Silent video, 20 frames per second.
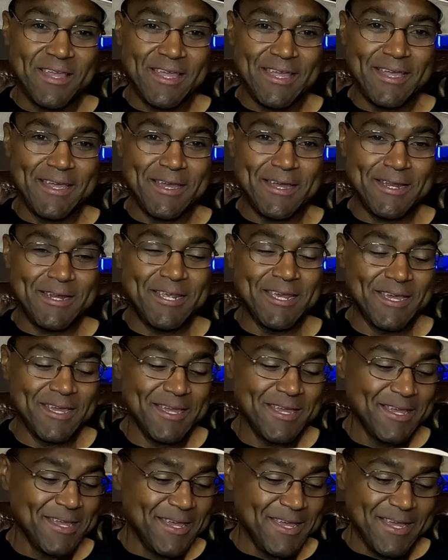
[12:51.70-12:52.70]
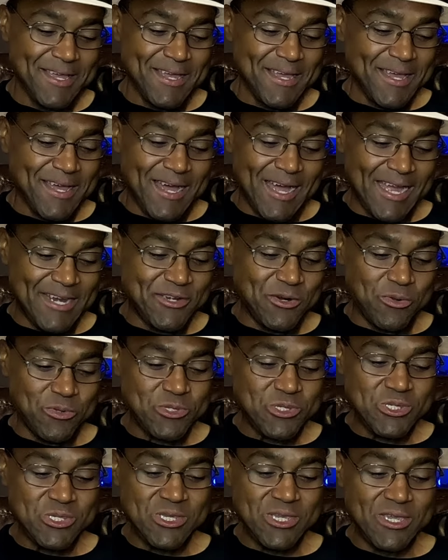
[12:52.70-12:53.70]
And I
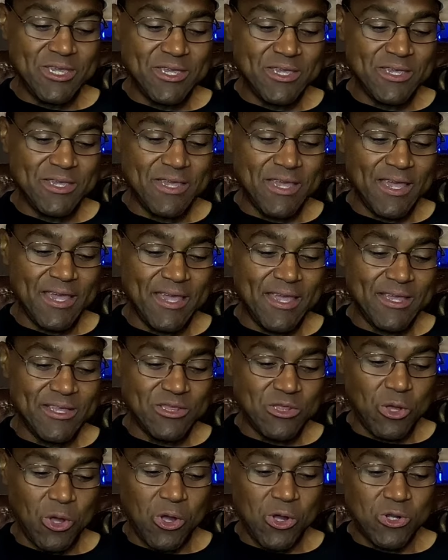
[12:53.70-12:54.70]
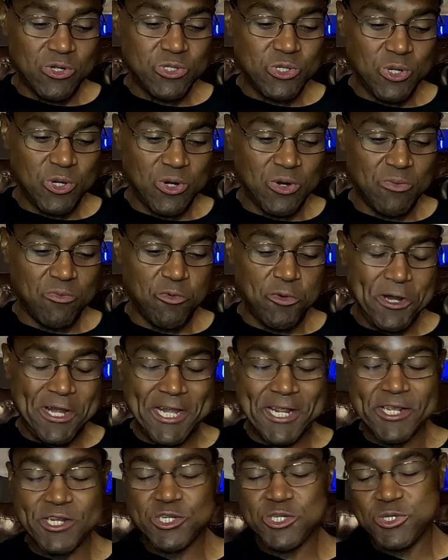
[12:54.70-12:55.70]
don't see a long-term
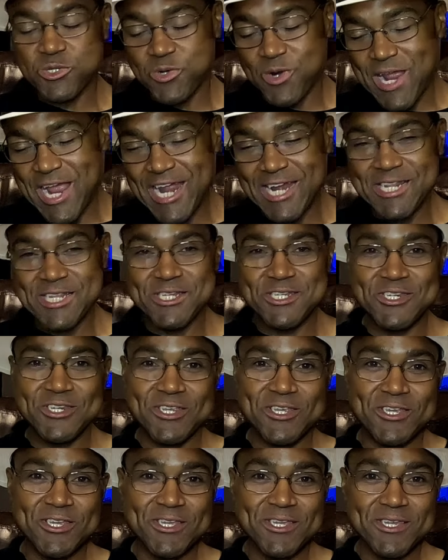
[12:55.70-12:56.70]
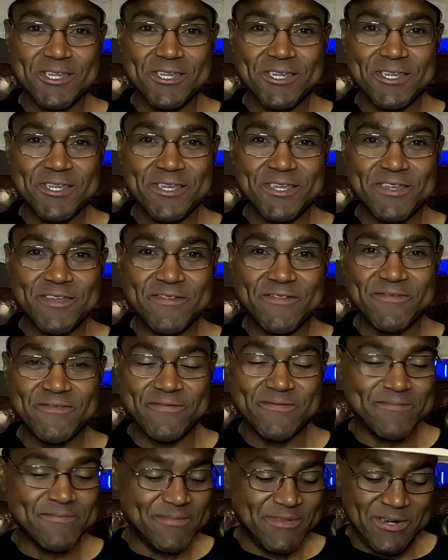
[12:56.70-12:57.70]
winning strategy,
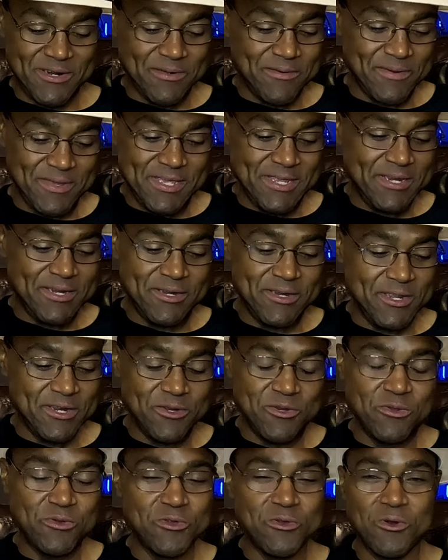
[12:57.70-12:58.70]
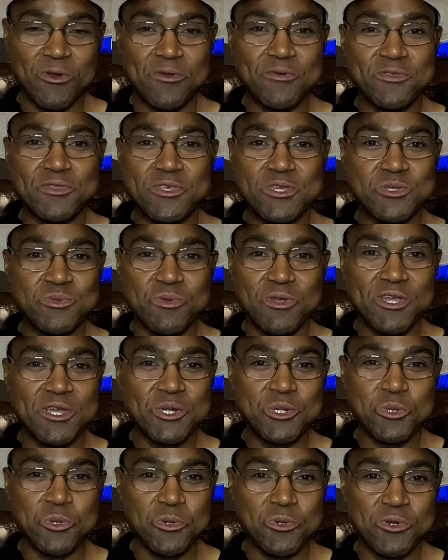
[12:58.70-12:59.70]
you know, in New York with these
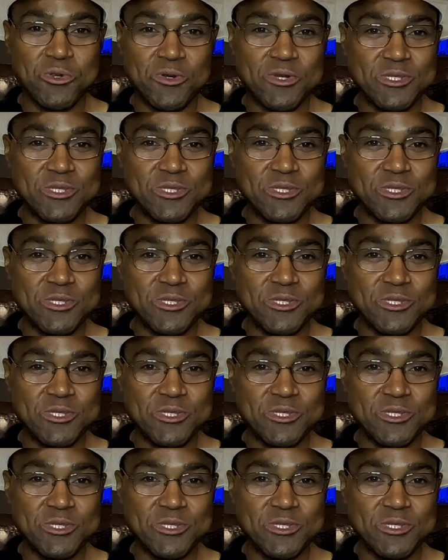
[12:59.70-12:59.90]
rent controlled